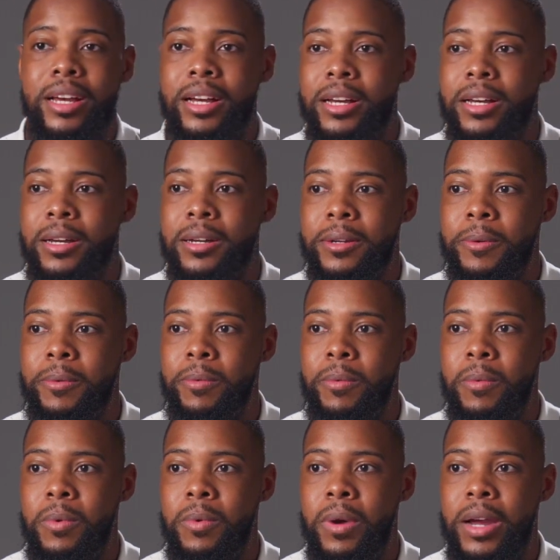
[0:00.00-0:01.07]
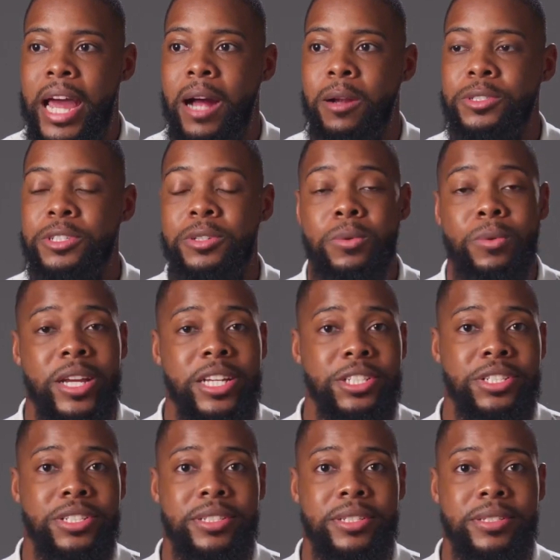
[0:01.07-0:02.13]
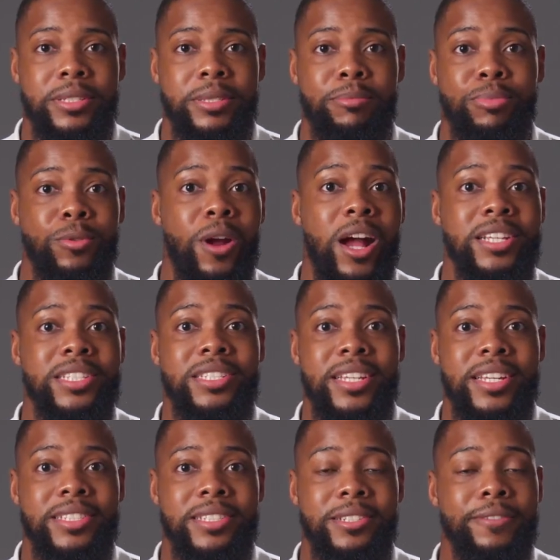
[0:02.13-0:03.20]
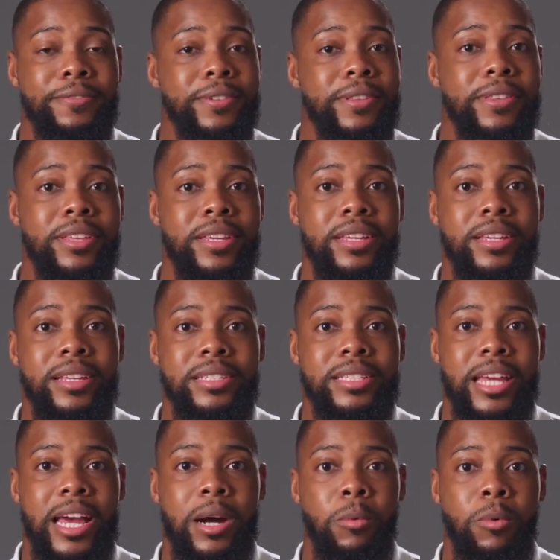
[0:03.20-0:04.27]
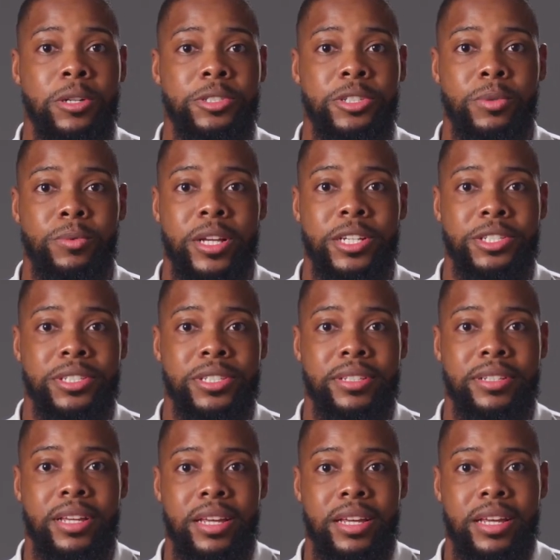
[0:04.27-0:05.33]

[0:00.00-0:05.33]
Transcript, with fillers: how generations process different things, how one generation